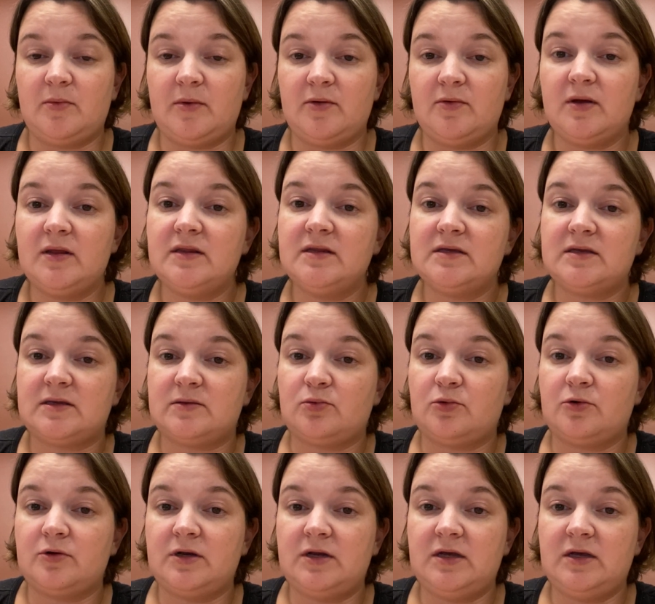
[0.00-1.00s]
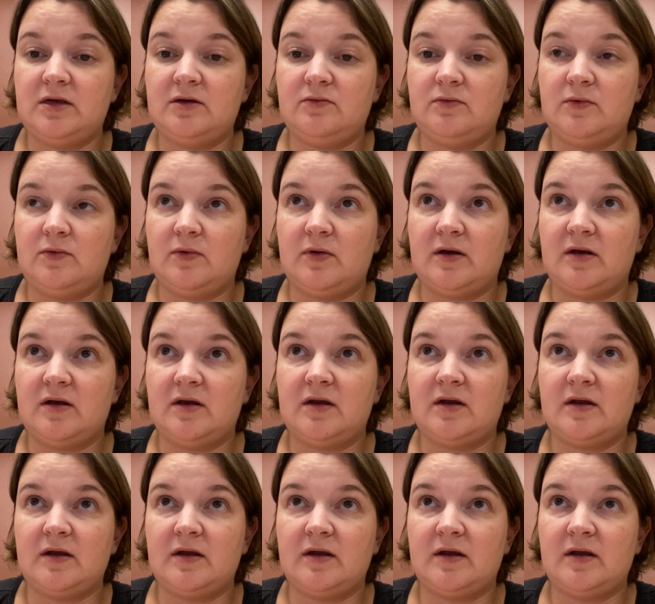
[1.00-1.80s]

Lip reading: my run this morning. We went